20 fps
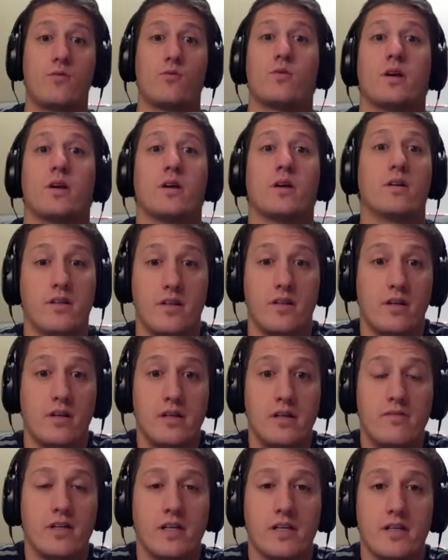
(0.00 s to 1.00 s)
aware that they
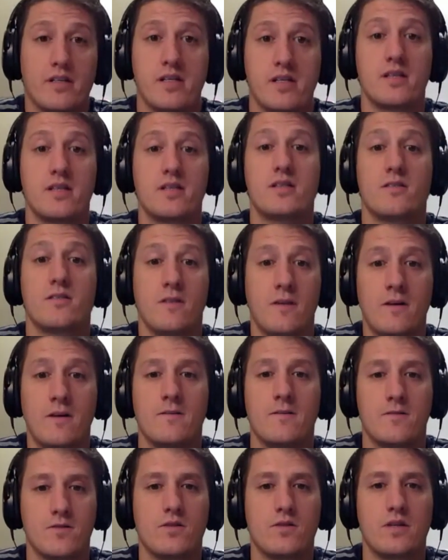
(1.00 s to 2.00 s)
even exist.
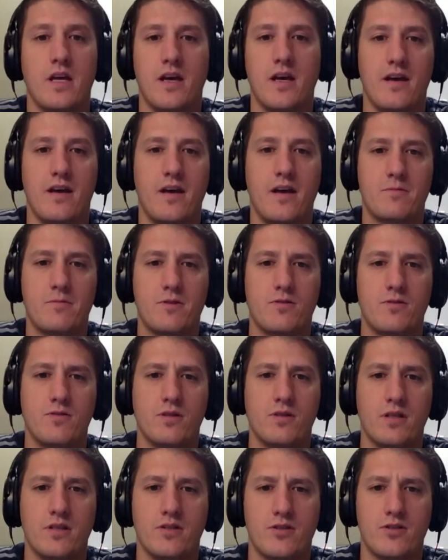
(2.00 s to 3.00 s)
So yeah,
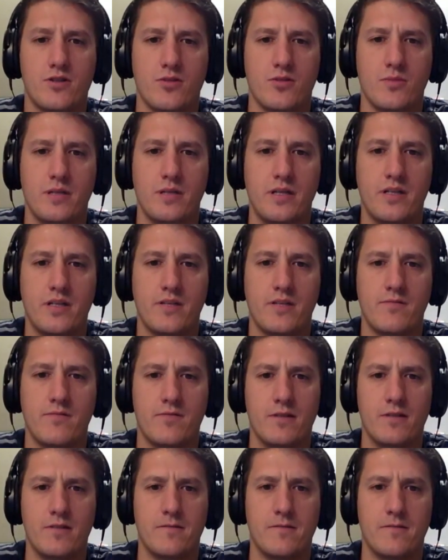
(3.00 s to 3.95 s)
absolutely. There's so many different